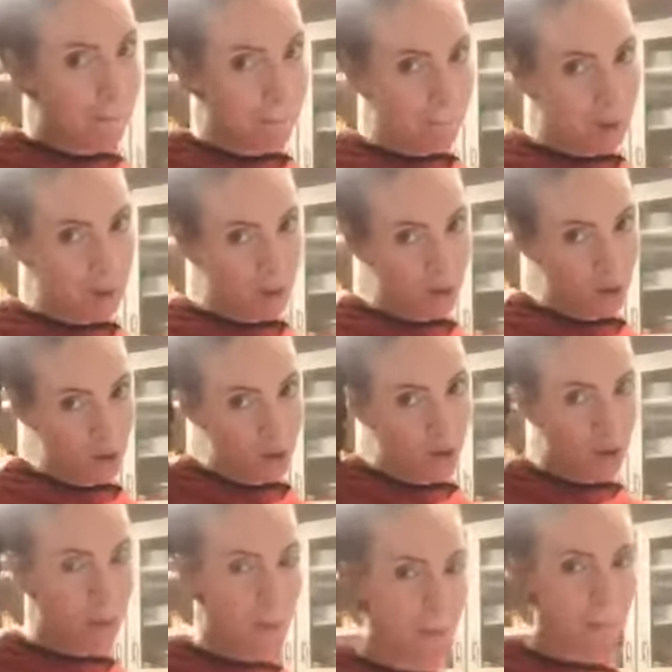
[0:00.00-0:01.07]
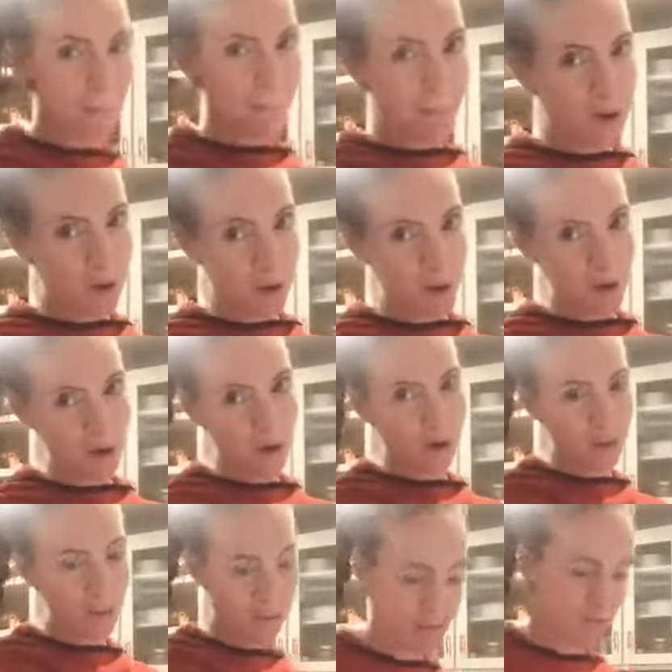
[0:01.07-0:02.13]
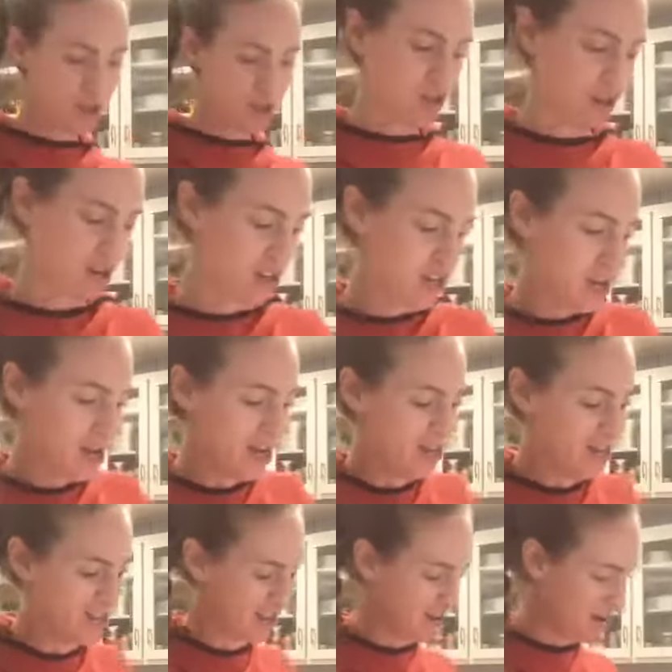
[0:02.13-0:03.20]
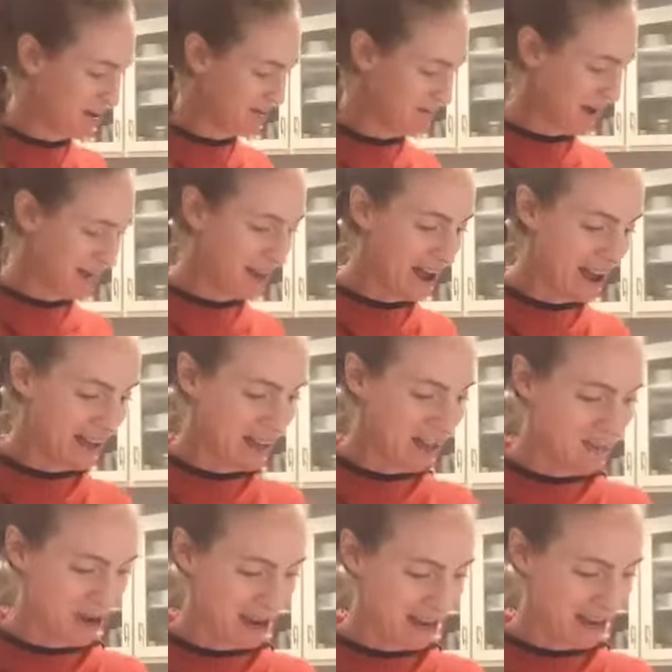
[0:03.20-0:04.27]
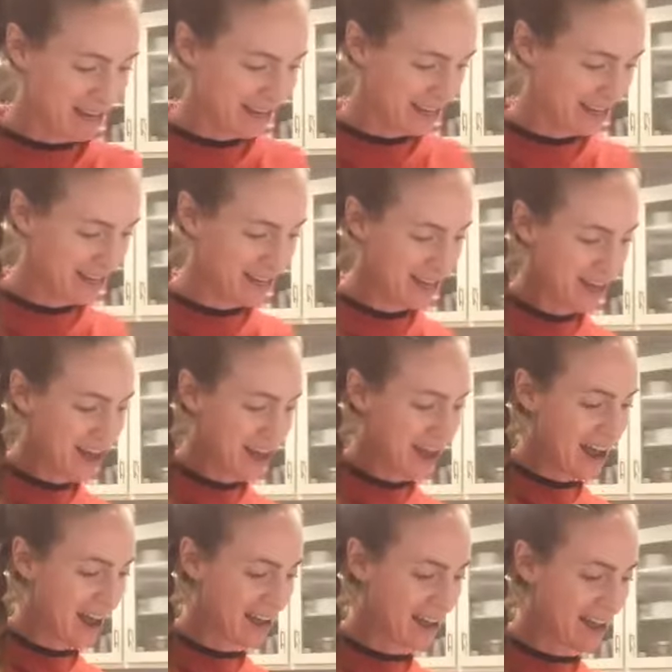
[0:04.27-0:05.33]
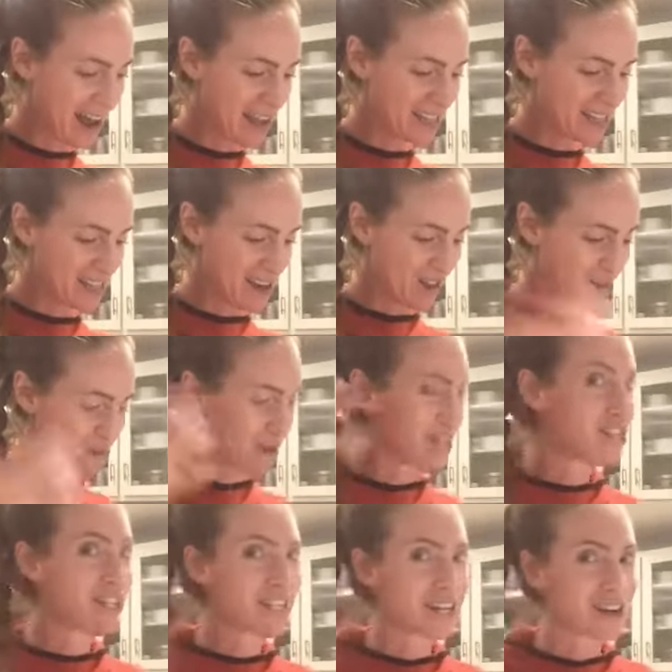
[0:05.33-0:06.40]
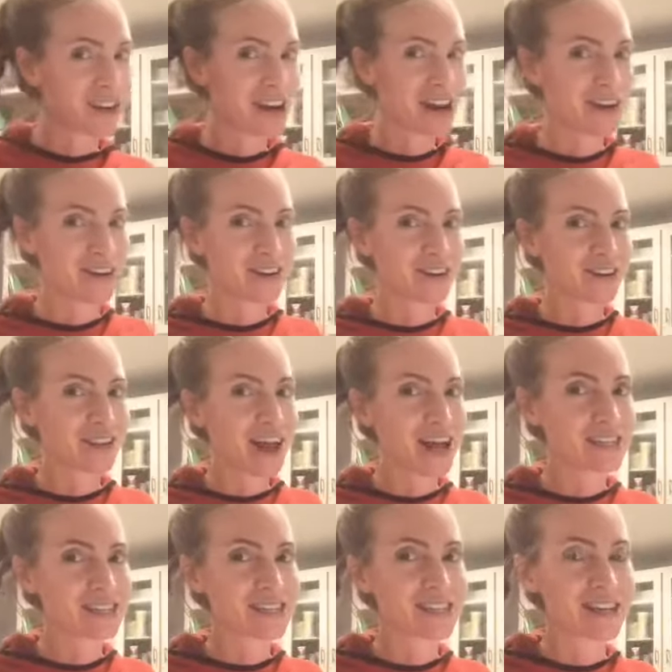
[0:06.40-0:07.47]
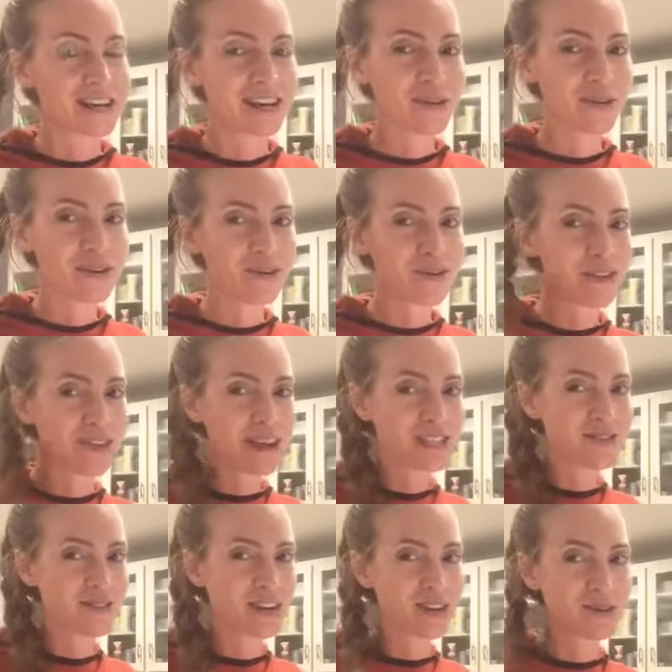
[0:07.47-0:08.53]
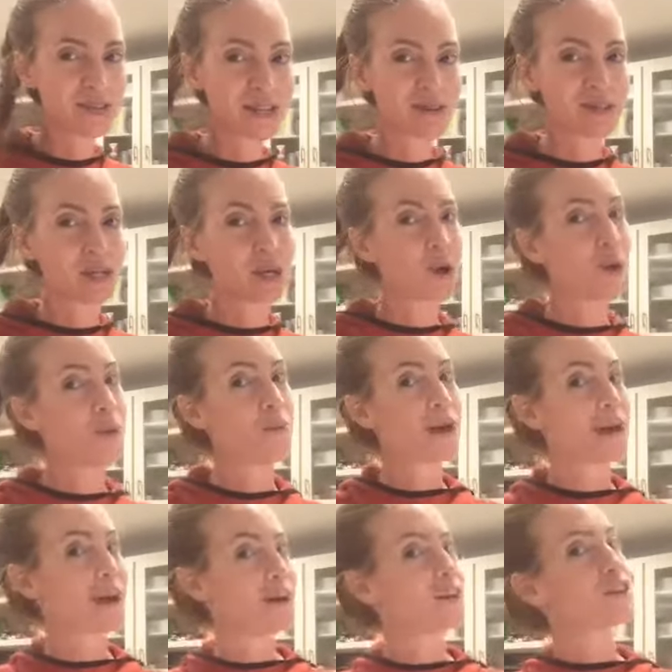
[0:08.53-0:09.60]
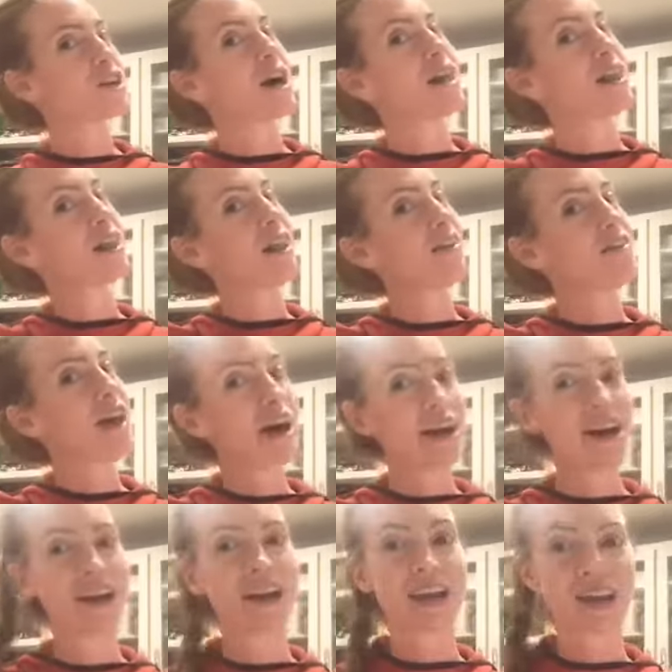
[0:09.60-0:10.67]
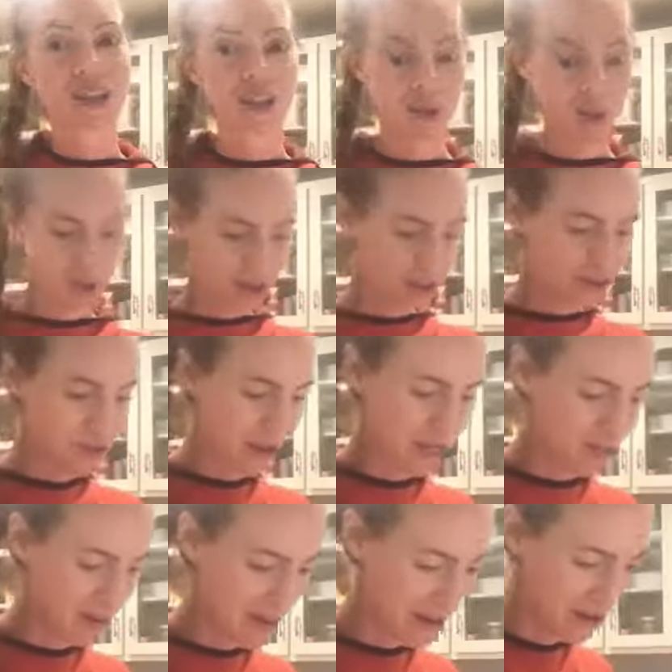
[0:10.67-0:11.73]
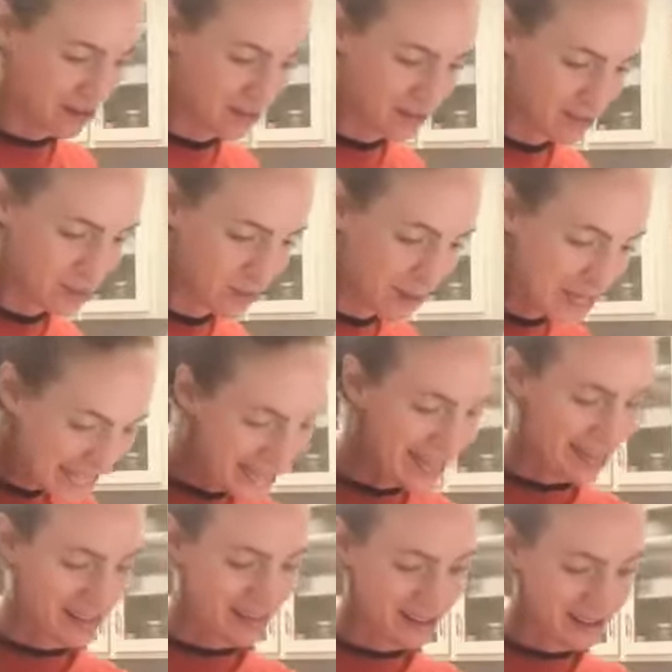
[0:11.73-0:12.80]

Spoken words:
Boop, boop. Just trying to show off my Kylie braid. I saw the way she did her hair in her one of her last videos, and I was like, oh my gosh, I love that, and I could totally do that to my hair. So I did it.